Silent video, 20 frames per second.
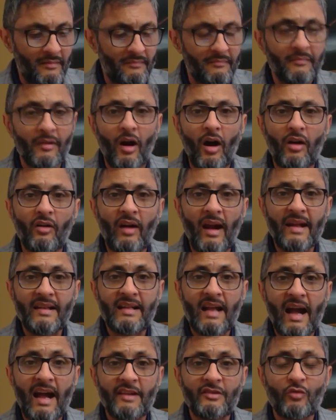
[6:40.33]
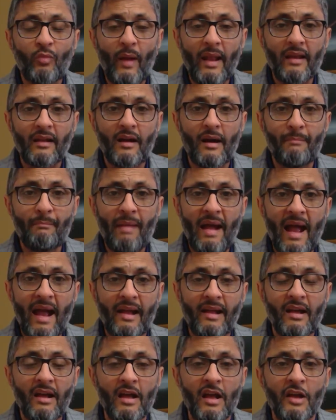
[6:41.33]
All right, guys, welcome
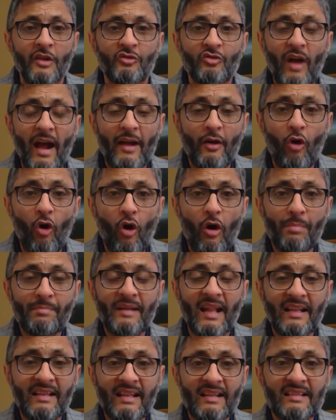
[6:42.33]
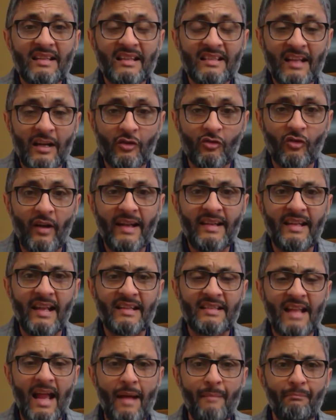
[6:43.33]
back. So I hope that this is a great
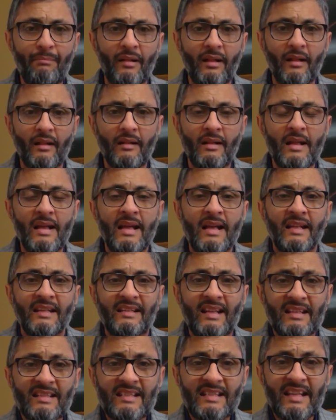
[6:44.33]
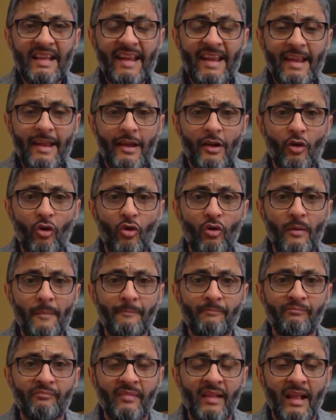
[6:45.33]
example. The CEO,
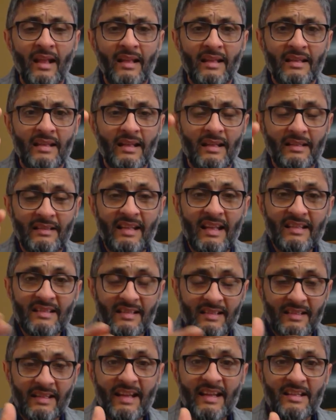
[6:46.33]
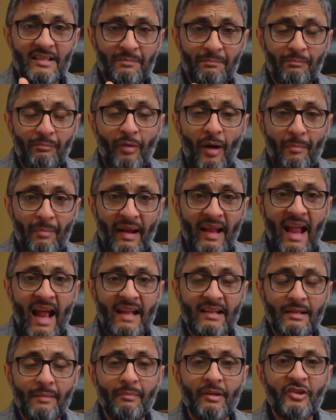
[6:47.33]
these
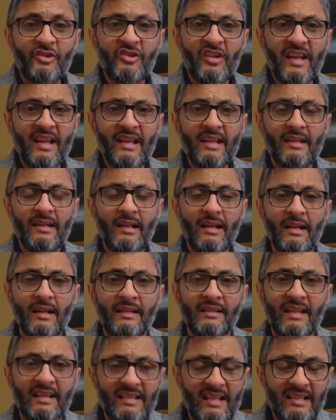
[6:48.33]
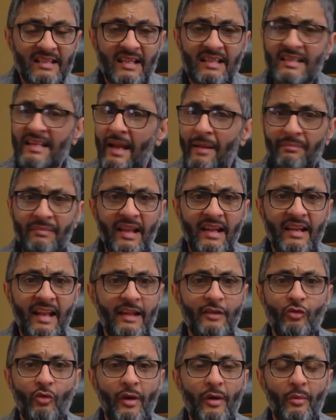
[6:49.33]
propaganda machine, this is the same thing they're
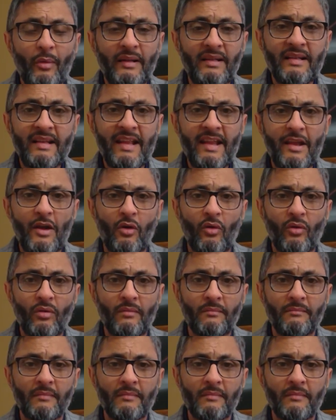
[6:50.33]
doing with NEO.